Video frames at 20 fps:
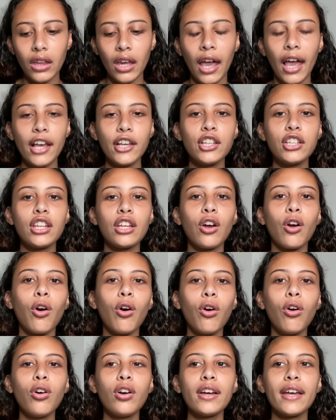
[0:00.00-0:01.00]
And she's like,
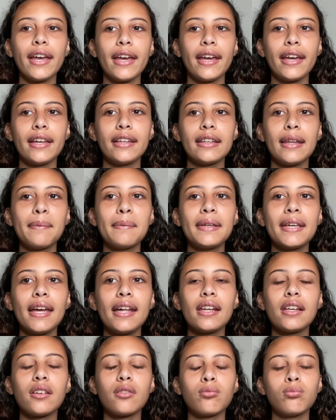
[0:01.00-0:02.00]
oh, okay, let me get
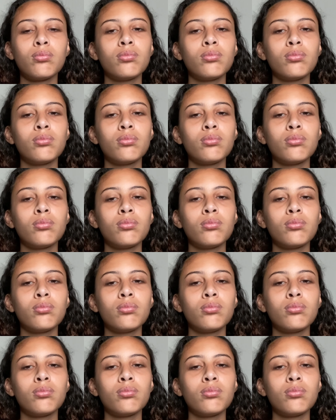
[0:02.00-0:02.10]
it.